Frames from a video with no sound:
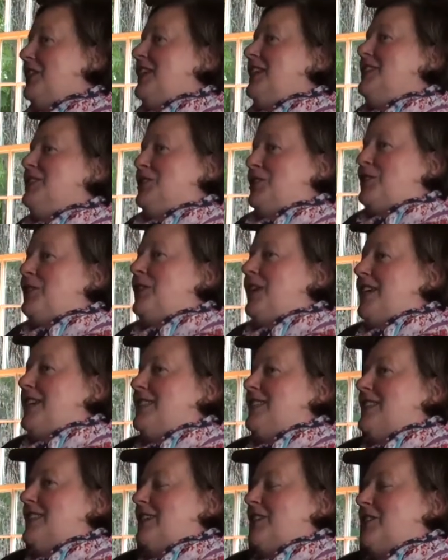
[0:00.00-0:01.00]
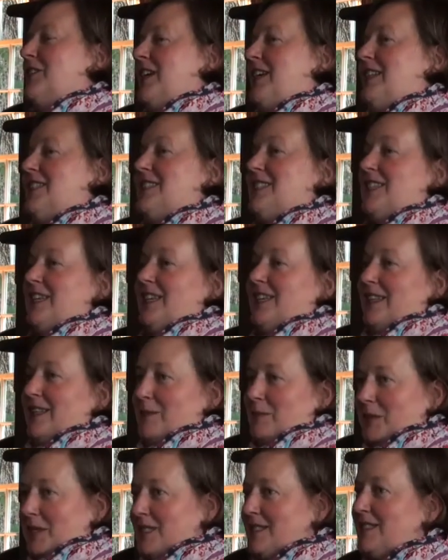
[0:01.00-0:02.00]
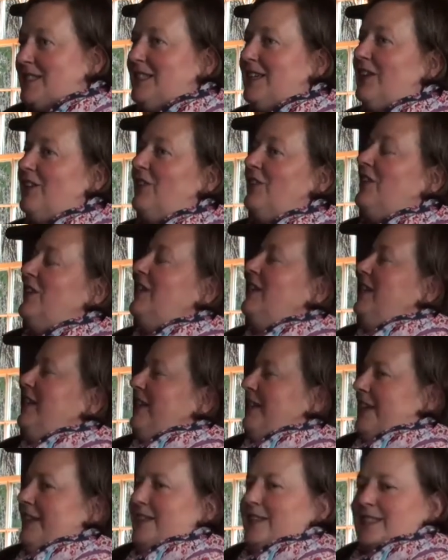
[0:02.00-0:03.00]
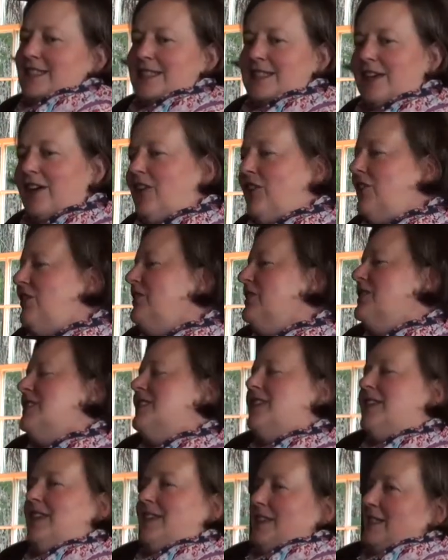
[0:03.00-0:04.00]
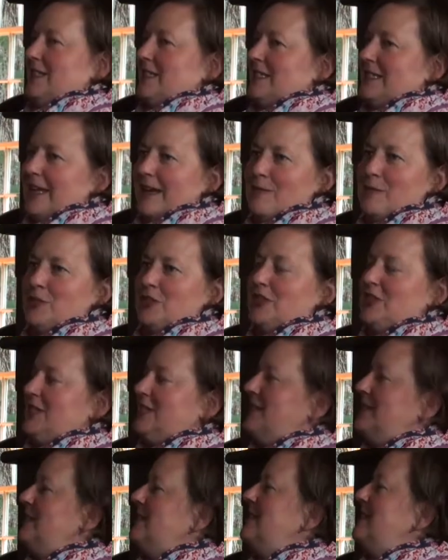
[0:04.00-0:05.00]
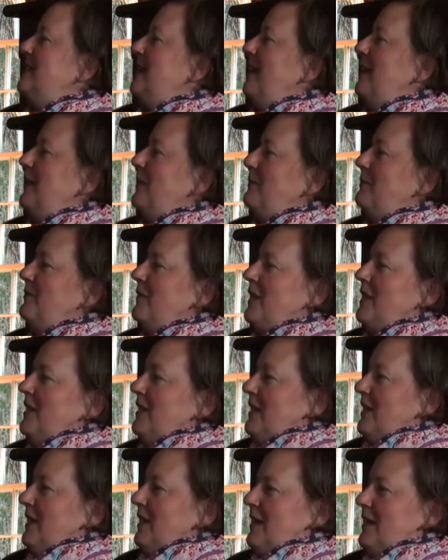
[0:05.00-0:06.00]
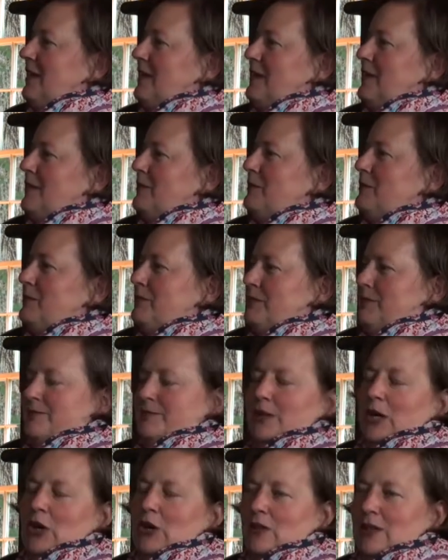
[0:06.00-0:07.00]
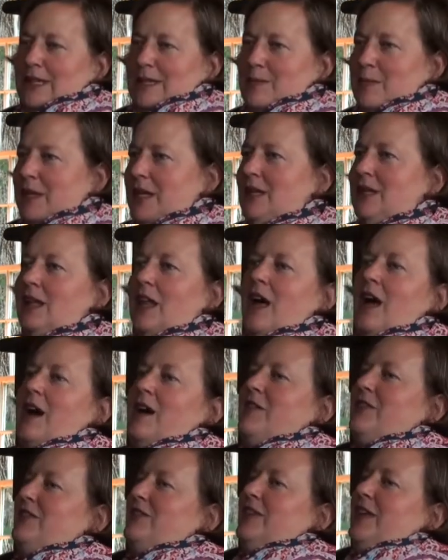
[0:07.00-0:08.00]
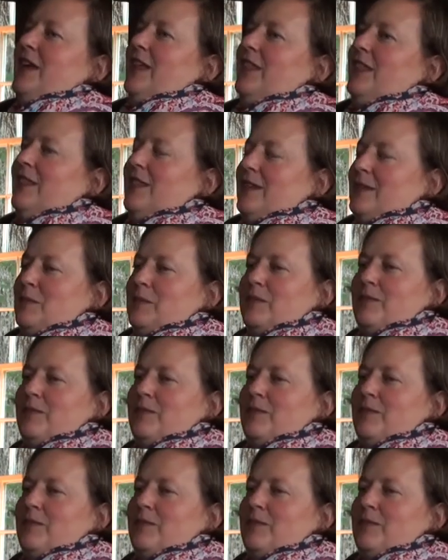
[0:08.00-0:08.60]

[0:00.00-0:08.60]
that is showcasing the grains in the pizza dough, in the scones, in the sandwiches, um, in the barley pilaf and the